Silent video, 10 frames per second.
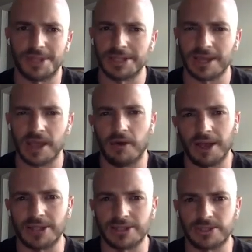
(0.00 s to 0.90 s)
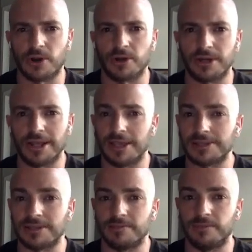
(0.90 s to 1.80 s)
And that's kind of how I got started, I
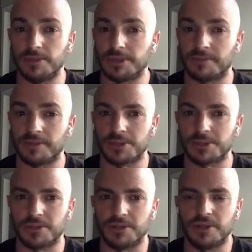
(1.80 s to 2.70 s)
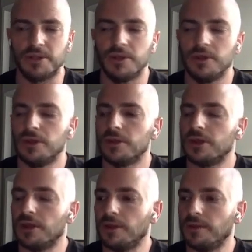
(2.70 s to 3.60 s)
guess, in music ministry.
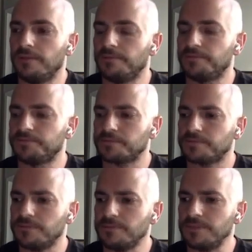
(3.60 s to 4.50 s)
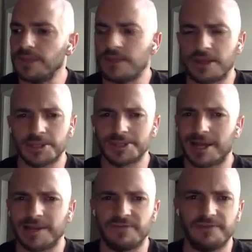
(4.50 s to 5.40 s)
And then it just
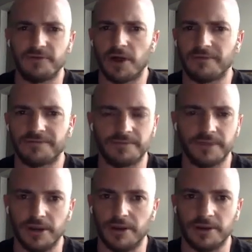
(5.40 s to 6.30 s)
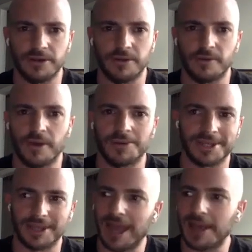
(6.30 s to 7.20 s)
kind of evolved from there, you know, where I was
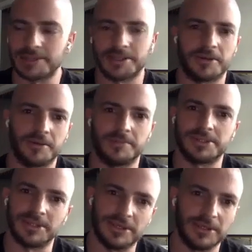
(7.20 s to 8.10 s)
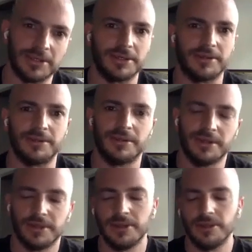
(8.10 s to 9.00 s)
like asked to come sing, and,
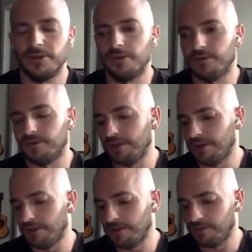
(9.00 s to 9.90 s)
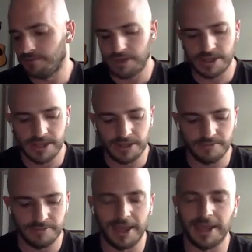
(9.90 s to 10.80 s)
you know, and
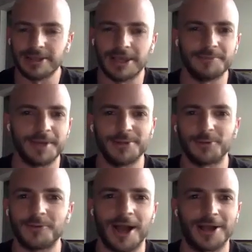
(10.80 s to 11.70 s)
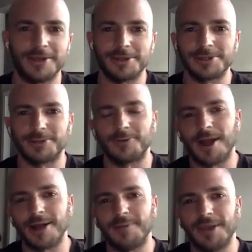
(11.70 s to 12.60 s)
then I had like this little
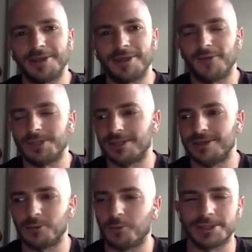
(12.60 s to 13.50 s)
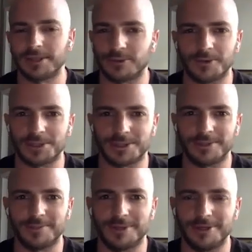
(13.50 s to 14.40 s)
rock band I was in that wasn't
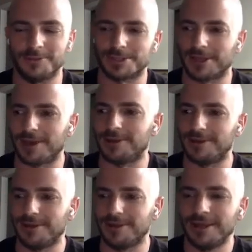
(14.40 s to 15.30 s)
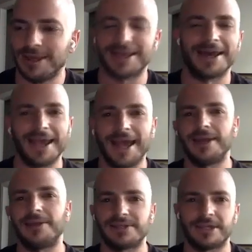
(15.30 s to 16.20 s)
Christian, but it kind of
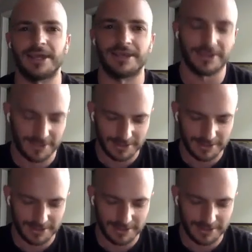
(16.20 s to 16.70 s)
had its like.